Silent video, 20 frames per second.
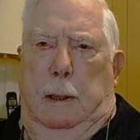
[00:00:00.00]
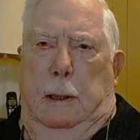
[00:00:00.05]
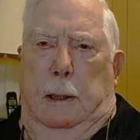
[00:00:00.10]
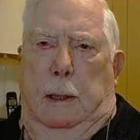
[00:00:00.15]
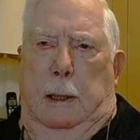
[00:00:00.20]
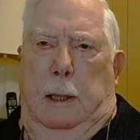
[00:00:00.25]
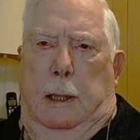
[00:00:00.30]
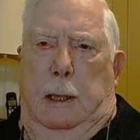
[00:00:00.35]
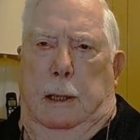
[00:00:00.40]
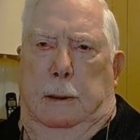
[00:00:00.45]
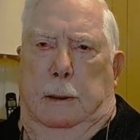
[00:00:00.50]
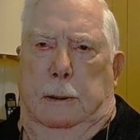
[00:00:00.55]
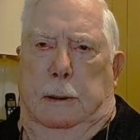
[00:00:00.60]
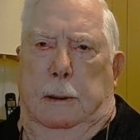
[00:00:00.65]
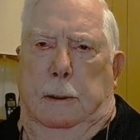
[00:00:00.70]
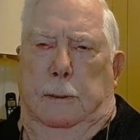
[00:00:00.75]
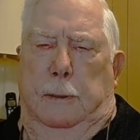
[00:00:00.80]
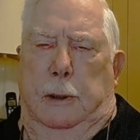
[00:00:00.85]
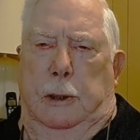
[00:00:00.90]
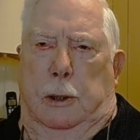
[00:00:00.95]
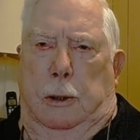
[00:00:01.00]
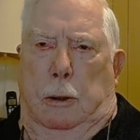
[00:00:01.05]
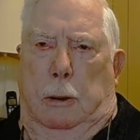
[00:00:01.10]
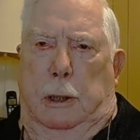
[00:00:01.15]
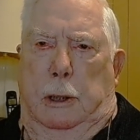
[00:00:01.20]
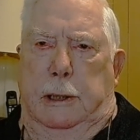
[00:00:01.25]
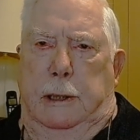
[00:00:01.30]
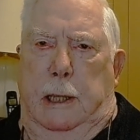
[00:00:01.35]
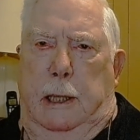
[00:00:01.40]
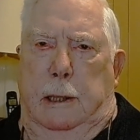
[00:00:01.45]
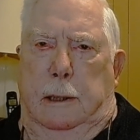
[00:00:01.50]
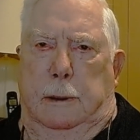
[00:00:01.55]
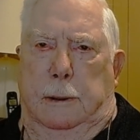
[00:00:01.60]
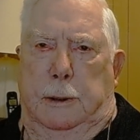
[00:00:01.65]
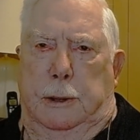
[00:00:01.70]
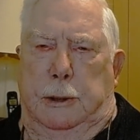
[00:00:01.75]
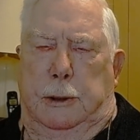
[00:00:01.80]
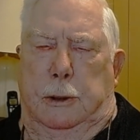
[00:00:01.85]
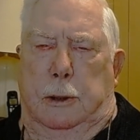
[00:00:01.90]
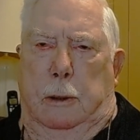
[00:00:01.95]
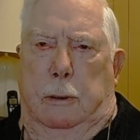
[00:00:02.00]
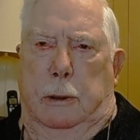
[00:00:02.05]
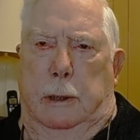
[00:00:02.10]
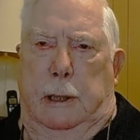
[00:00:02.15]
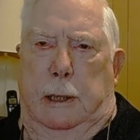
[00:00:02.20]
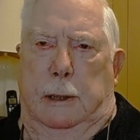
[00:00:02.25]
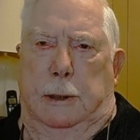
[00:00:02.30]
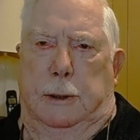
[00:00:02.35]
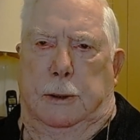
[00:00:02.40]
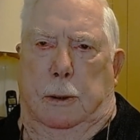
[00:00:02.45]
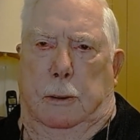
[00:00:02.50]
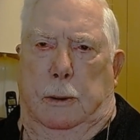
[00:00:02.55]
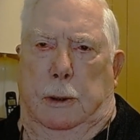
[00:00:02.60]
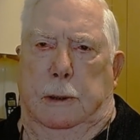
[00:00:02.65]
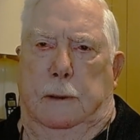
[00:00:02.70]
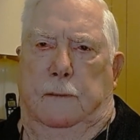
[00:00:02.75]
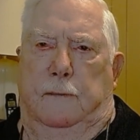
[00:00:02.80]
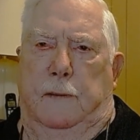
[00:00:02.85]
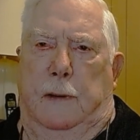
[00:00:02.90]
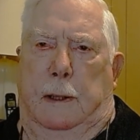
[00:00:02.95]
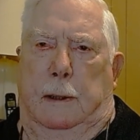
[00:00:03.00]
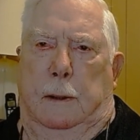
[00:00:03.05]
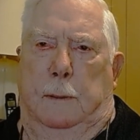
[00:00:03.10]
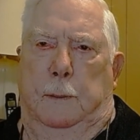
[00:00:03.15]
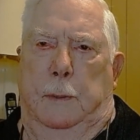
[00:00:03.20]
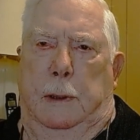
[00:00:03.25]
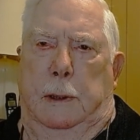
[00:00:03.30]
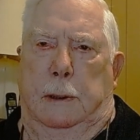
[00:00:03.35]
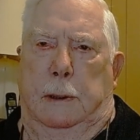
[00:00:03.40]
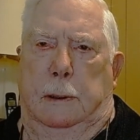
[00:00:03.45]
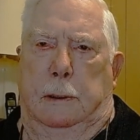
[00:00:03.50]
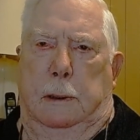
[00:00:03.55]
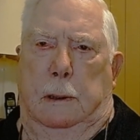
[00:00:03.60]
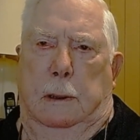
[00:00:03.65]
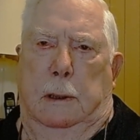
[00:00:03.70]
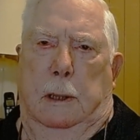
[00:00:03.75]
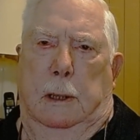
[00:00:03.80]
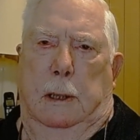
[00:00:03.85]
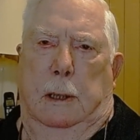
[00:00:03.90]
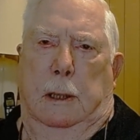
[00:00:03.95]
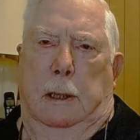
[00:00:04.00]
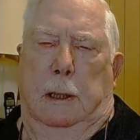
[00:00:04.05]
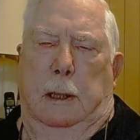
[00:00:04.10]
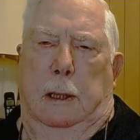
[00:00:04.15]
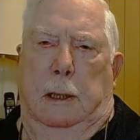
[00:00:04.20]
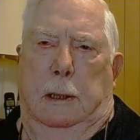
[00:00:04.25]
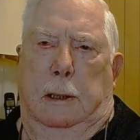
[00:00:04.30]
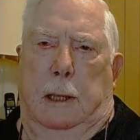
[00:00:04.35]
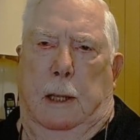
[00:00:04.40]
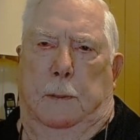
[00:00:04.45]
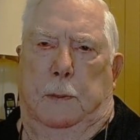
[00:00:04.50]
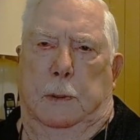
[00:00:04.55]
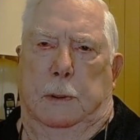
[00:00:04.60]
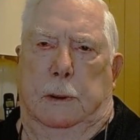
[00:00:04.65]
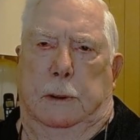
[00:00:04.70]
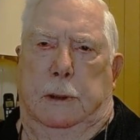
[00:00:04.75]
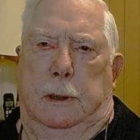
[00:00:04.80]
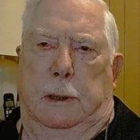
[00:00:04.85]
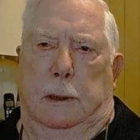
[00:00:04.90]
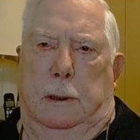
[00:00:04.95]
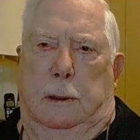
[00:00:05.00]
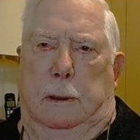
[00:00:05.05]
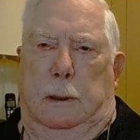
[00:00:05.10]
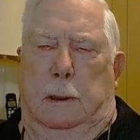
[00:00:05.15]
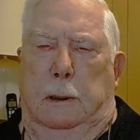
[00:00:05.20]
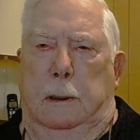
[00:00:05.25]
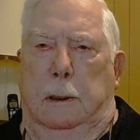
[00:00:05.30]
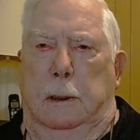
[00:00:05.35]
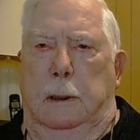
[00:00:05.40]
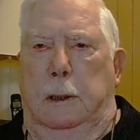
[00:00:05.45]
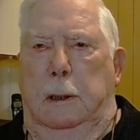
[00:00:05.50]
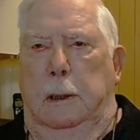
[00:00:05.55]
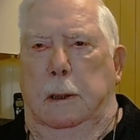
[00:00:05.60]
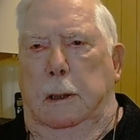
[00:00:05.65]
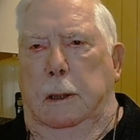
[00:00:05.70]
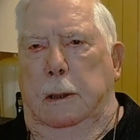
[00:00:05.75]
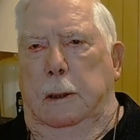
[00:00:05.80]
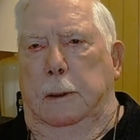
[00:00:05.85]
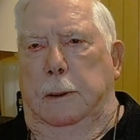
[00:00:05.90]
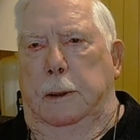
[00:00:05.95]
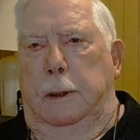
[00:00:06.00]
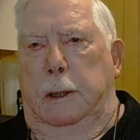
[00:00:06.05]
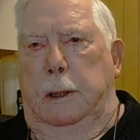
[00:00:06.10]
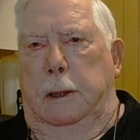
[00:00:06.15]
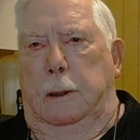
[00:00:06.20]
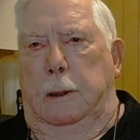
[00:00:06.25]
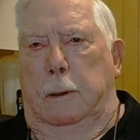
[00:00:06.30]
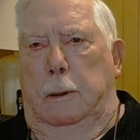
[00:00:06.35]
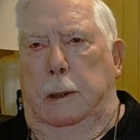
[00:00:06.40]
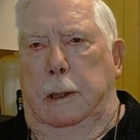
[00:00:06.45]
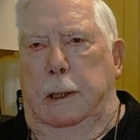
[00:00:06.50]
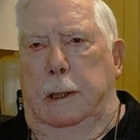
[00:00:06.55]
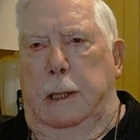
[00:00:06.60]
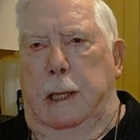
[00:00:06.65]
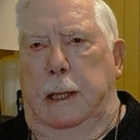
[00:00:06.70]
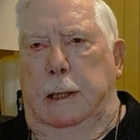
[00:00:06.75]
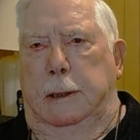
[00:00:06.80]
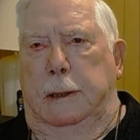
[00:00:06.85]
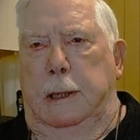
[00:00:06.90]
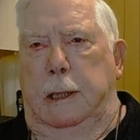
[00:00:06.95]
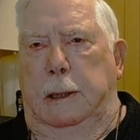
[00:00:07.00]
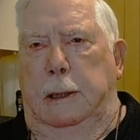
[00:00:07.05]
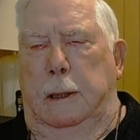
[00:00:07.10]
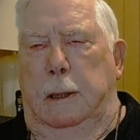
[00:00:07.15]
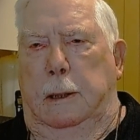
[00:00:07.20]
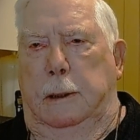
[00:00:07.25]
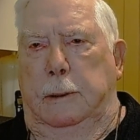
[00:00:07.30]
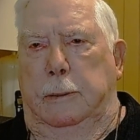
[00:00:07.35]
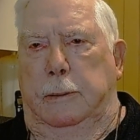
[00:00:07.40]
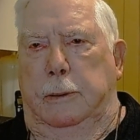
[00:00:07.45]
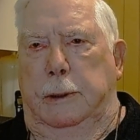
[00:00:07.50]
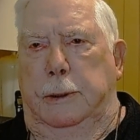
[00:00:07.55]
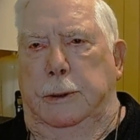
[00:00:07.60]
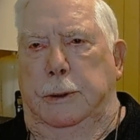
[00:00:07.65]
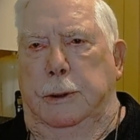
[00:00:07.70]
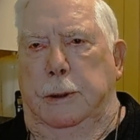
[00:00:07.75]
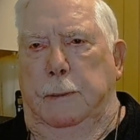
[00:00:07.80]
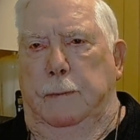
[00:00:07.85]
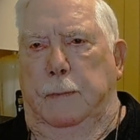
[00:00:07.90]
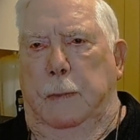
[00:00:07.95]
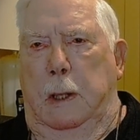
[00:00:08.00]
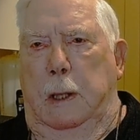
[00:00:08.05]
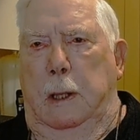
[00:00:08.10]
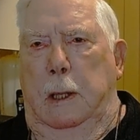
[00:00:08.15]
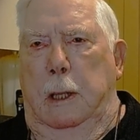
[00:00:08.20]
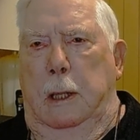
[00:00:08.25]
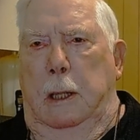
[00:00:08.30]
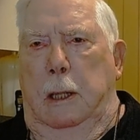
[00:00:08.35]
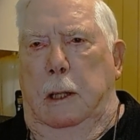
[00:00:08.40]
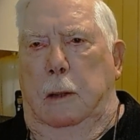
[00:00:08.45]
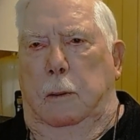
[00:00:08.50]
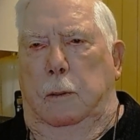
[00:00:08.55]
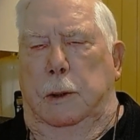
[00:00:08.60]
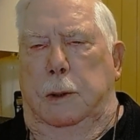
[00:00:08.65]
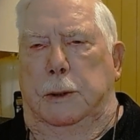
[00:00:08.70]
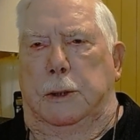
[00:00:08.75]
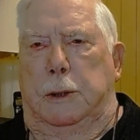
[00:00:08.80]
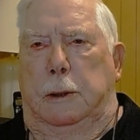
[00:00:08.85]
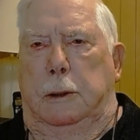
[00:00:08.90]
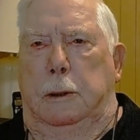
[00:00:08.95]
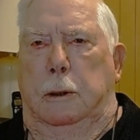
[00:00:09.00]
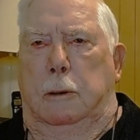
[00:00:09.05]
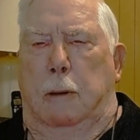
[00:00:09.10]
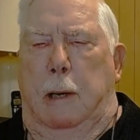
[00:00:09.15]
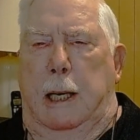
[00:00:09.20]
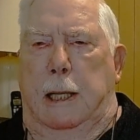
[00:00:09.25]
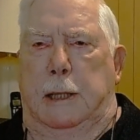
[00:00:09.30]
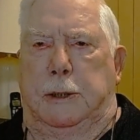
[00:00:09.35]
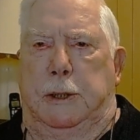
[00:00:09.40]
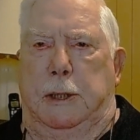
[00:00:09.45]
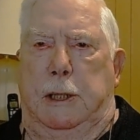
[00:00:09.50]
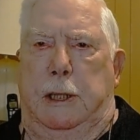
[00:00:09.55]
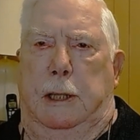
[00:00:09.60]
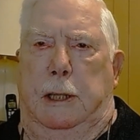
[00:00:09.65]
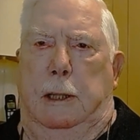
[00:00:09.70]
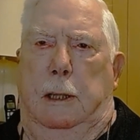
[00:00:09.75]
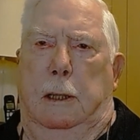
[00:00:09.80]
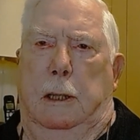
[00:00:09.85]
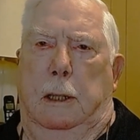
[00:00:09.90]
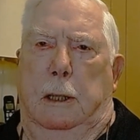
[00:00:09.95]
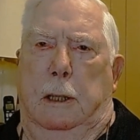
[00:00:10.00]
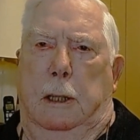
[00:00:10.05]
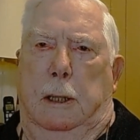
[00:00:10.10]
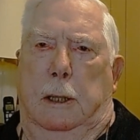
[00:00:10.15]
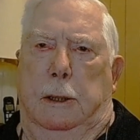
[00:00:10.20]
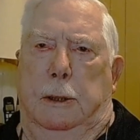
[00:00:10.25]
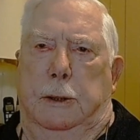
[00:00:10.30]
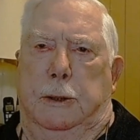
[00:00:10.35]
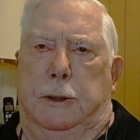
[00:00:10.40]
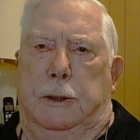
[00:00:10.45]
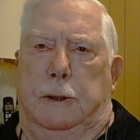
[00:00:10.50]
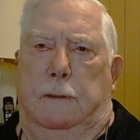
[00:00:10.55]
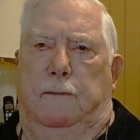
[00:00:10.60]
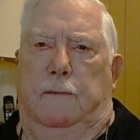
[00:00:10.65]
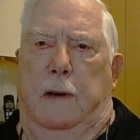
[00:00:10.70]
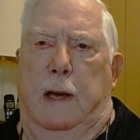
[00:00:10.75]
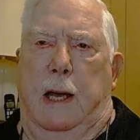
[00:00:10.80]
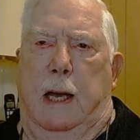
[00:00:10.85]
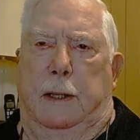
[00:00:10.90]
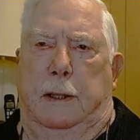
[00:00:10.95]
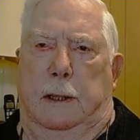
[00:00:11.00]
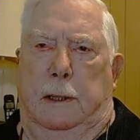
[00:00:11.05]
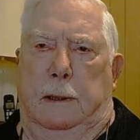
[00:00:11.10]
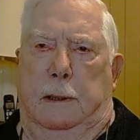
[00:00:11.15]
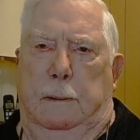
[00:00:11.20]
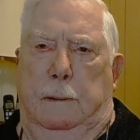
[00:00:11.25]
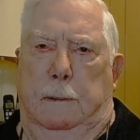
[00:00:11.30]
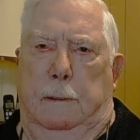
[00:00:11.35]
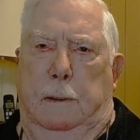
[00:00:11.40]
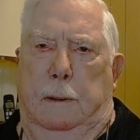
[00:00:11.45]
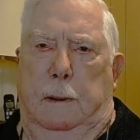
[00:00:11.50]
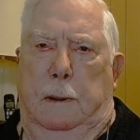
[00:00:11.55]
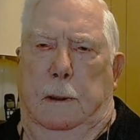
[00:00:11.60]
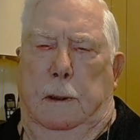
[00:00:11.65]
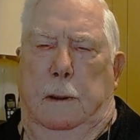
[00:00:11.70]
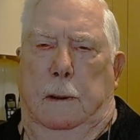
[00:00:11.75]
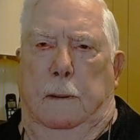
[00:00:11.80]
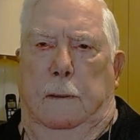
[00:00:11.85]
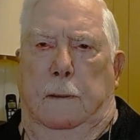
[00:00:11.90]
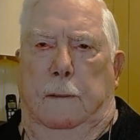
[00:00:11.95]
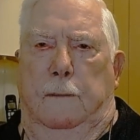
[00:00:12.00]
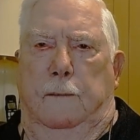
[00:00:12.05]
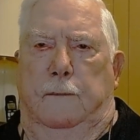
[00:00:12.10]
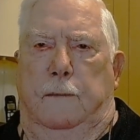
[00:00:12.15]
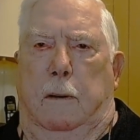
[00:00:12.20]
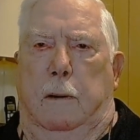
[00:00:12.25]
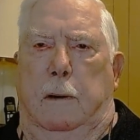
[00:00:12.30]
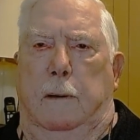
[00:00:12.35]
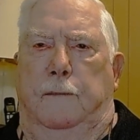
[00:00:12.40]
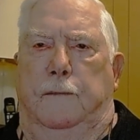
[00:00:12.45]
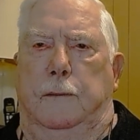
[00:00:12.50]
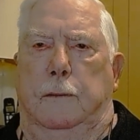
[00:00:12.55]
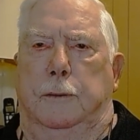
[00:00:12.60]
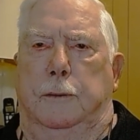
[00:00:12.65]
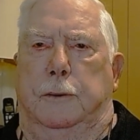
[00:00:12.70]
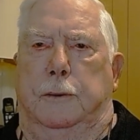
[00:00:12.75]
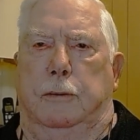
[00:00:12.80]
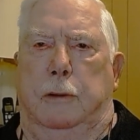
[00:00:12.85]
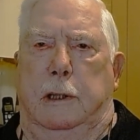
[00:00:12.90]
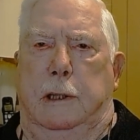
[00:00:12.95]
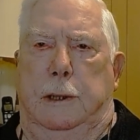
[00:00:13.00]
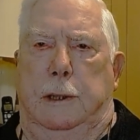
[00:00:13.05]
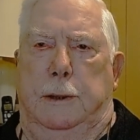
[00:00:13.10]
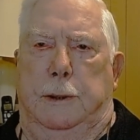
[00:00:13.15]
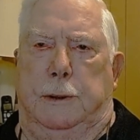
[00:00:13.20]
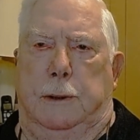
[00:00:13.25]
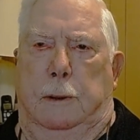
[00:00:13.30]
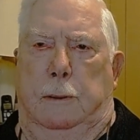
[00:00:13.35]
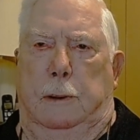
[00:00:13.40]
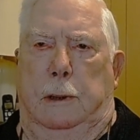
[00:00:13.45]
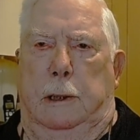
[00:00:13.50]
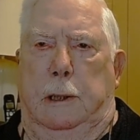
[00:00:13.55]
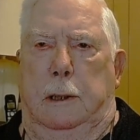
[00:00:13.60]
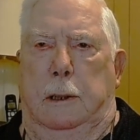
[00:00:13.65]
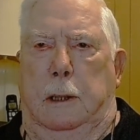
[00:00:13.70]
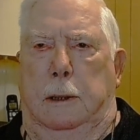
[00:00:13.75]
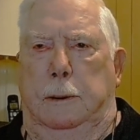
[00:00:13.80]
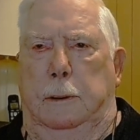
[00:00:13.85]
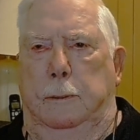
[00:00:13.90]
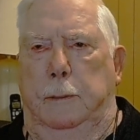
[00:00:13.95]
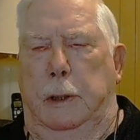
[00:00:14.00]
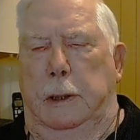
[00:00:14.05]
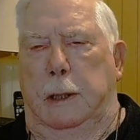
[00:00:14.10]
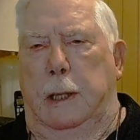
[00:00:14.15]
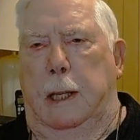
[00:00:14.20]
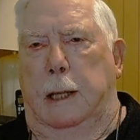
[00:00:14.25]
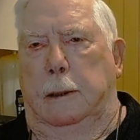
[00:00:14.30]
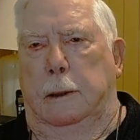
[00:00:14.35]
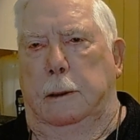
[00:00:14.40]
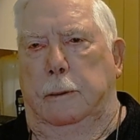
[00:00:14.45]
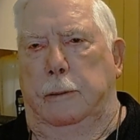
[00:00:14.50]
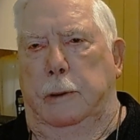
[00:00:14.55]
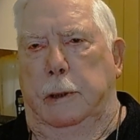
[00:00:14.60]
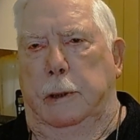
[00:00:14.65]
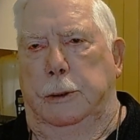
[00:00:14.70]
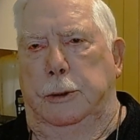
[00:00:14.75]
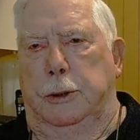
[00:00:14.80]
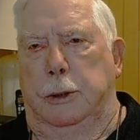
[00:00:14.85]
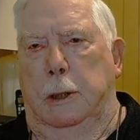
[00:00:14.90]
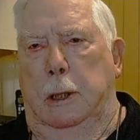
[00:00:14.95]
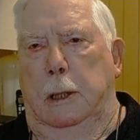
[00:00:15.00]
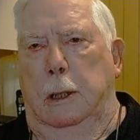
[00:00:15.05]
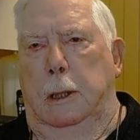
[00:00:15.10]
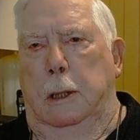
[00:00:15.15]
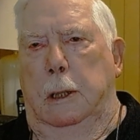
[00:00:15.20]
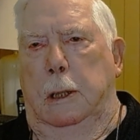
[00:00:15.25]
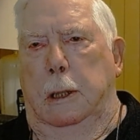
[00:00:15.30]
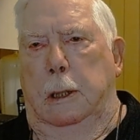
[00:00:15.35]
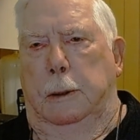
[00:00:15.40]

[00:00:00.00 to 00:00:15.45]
In the early years, during its early development, and up until the early 1900s, it was a grassy savanna, very few trees, only on the Mid-Island Ridge and the